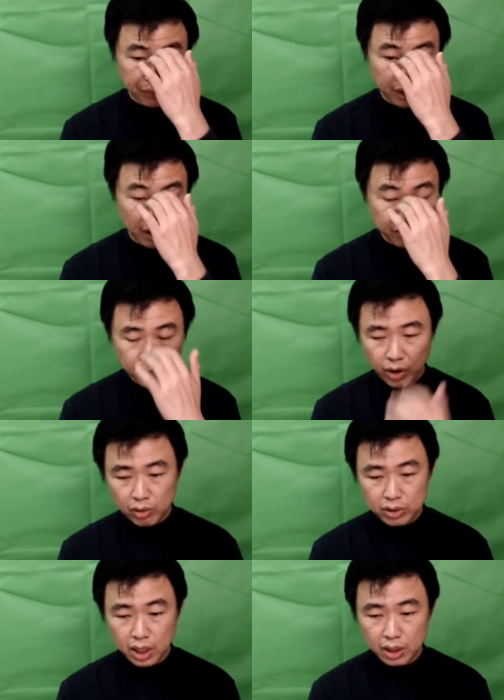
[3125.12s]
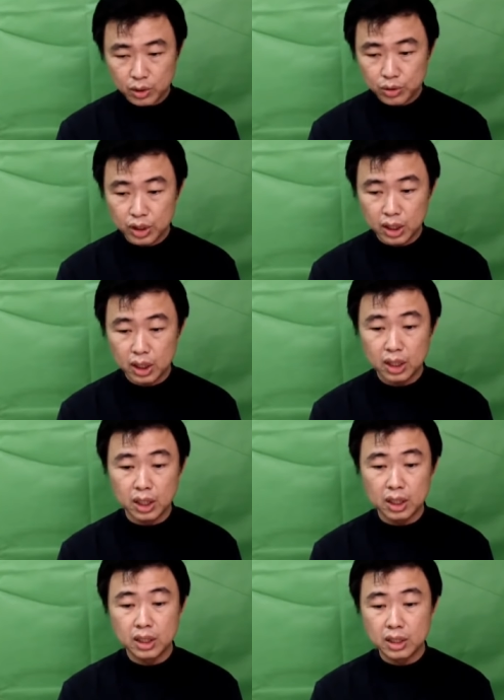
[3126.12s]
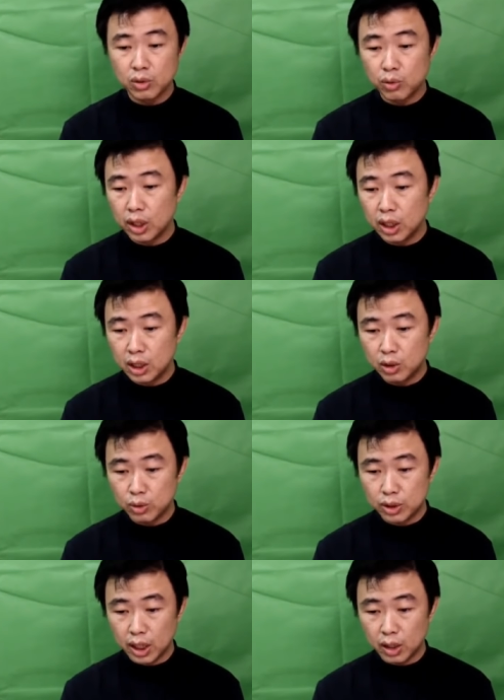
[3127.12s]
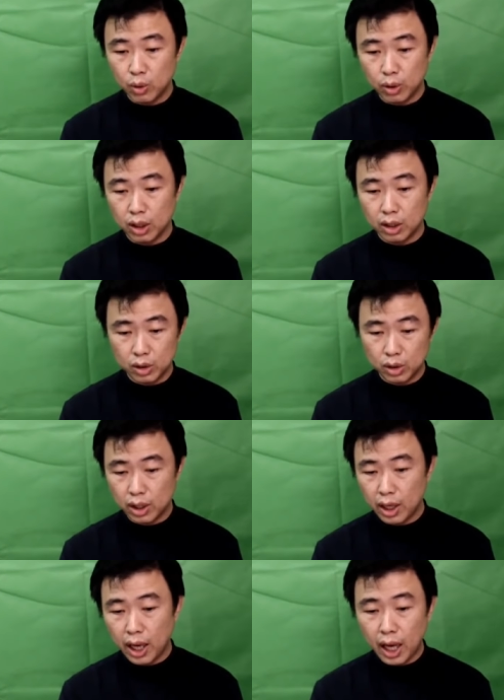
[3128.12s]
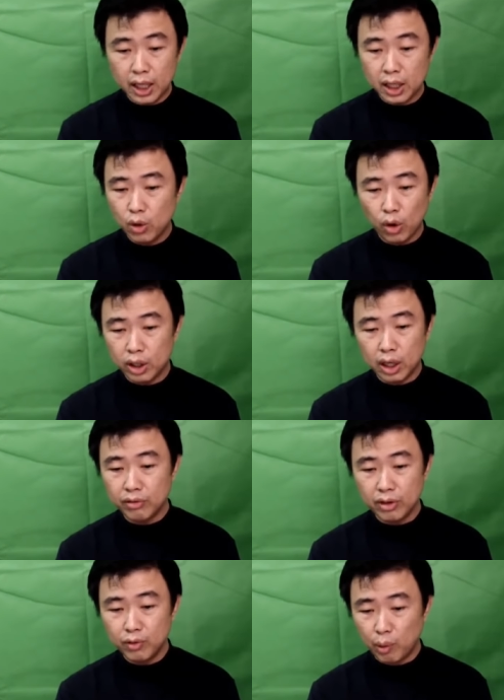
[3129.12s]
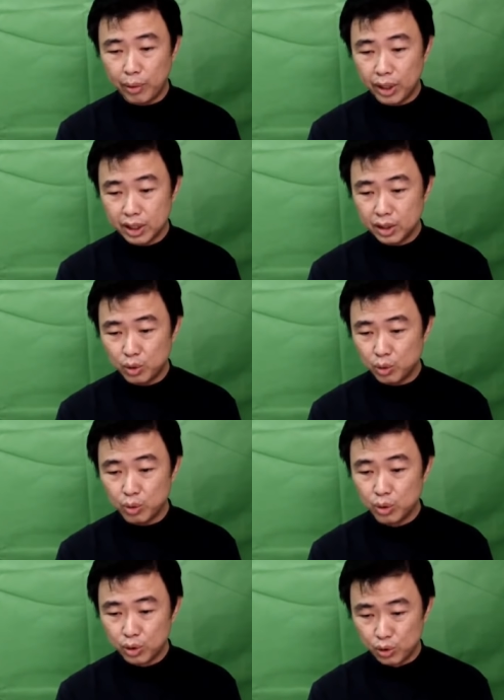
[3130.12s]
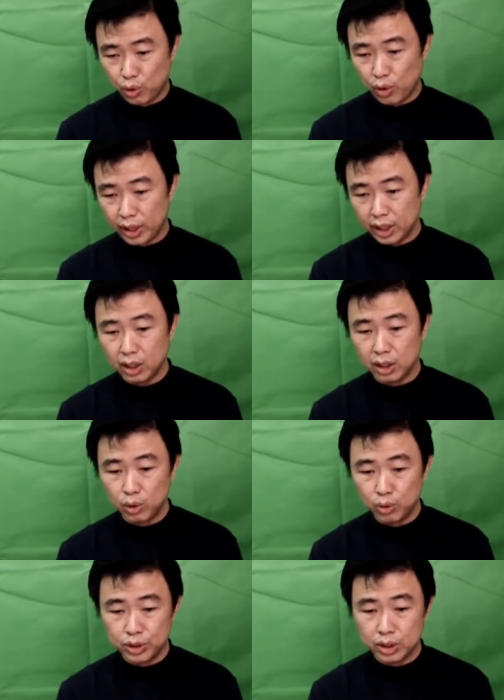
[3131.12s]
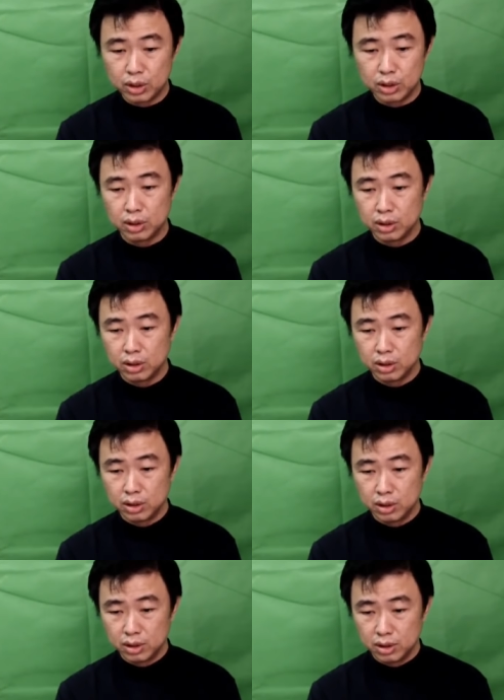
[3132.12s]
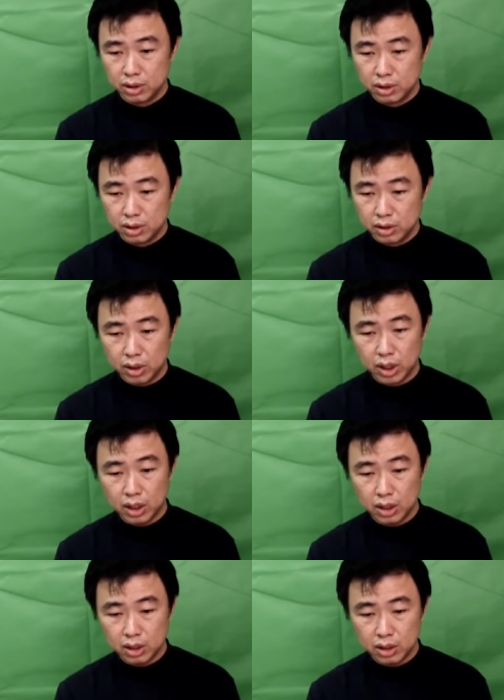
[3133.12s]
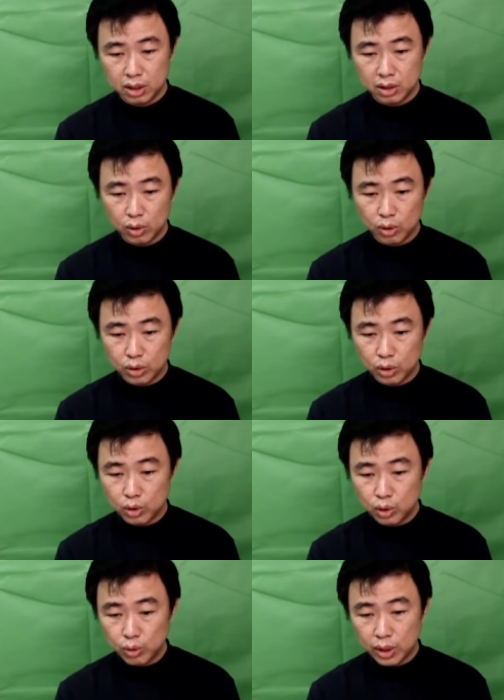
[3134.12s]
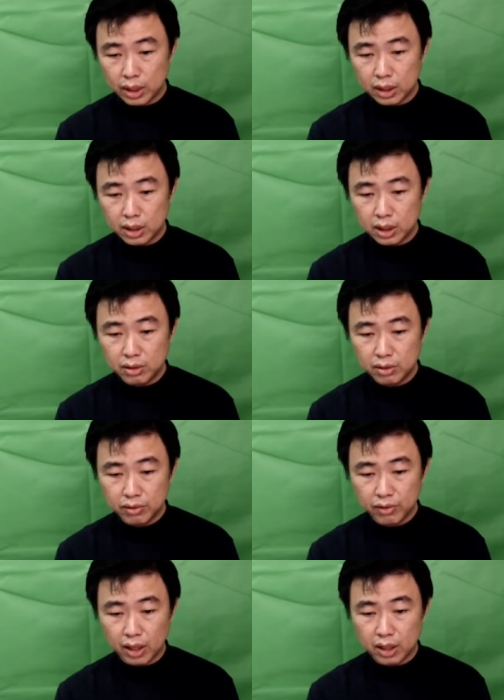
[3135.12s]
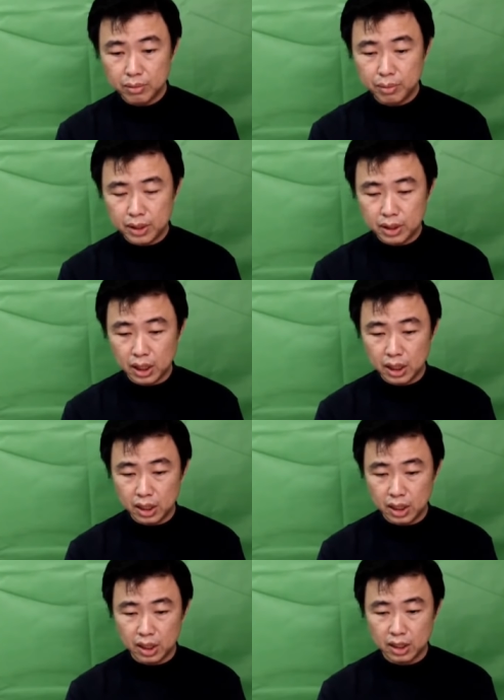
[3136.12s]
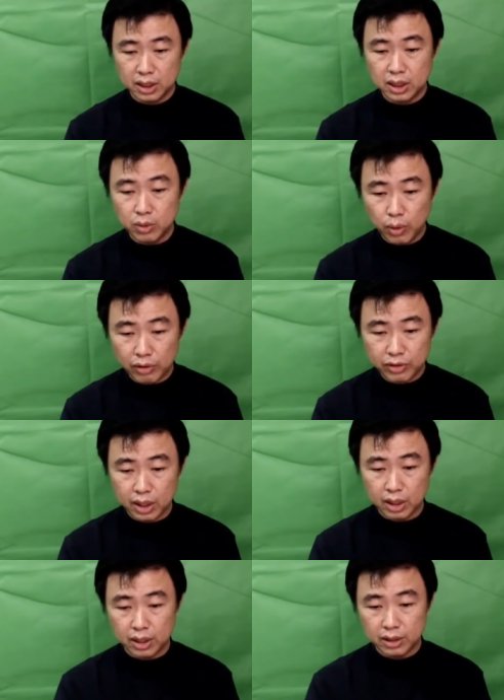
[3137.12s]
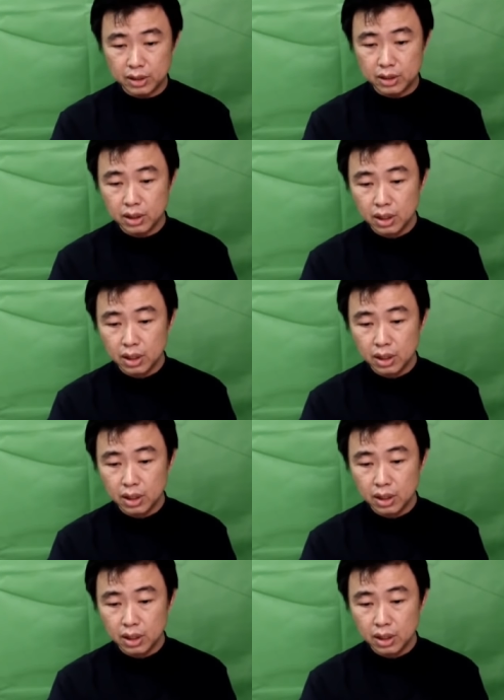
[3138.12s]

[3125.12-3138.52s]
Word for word: having well star usually uh, doesn't really need to stay low. Uh, again, not enough information to draw any conclusion. Okay, so just know that the yin fire basically uh, see well star. That's